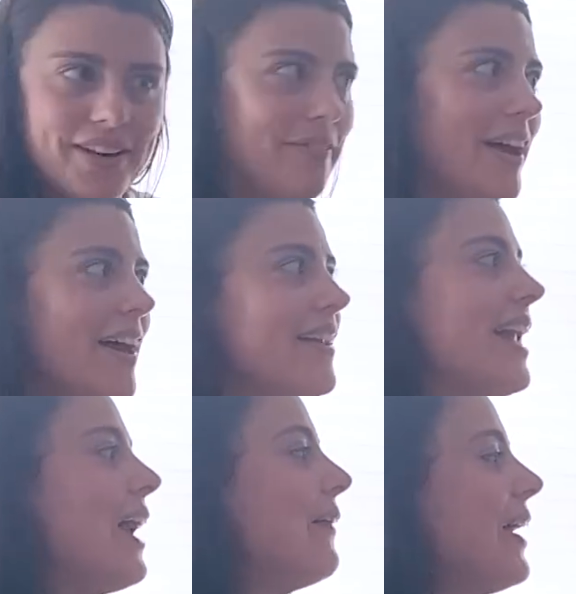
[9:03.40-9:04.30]
of it.
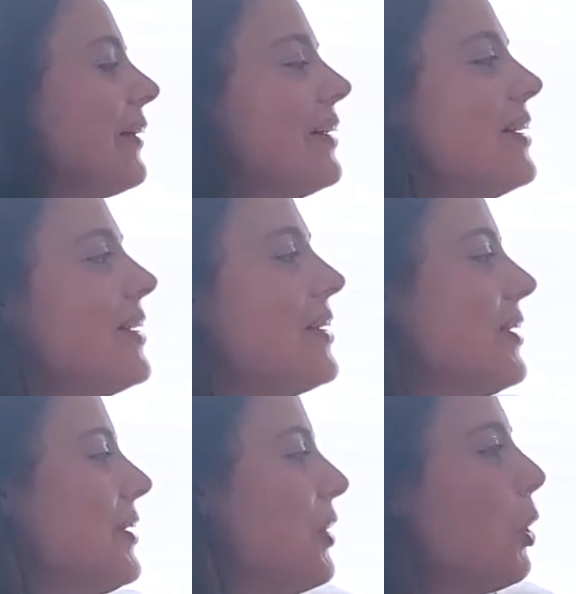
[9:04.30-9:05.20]
Now I'll
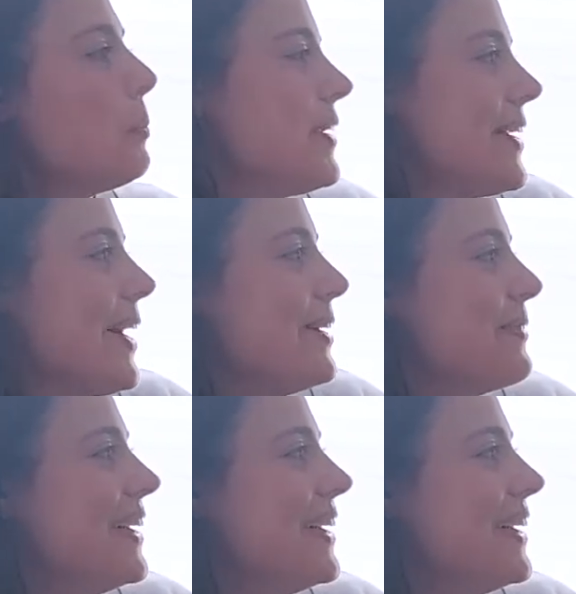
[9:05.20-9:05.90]
open it up.